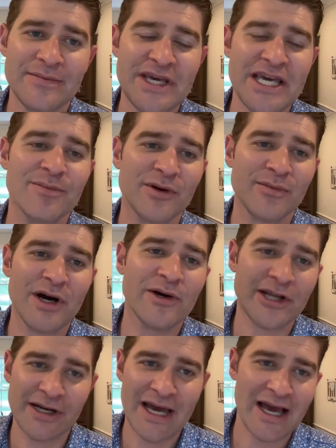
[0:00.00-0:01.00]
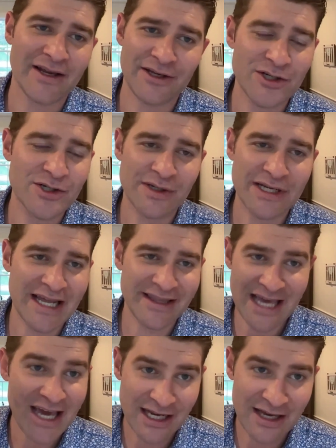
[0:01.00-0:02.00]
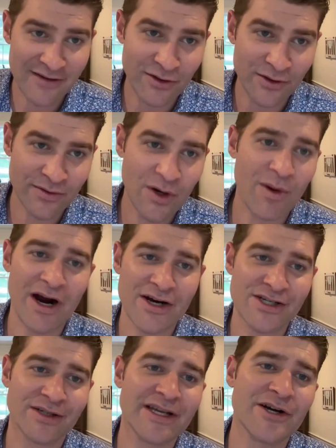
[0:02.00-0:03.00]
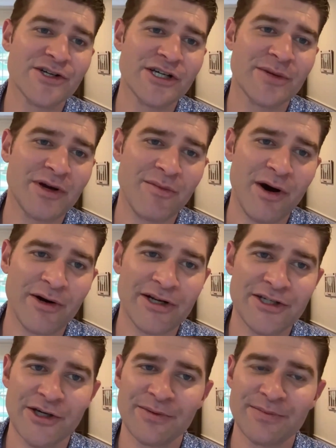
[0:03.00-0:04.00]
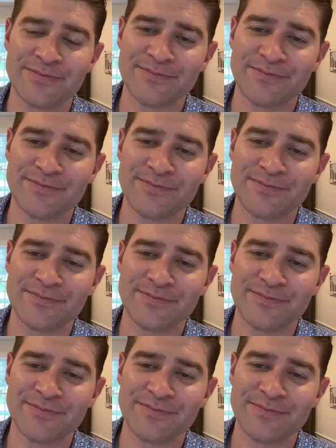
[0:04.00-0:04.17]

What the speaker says: being promoted usually at that level requires a leadership component too.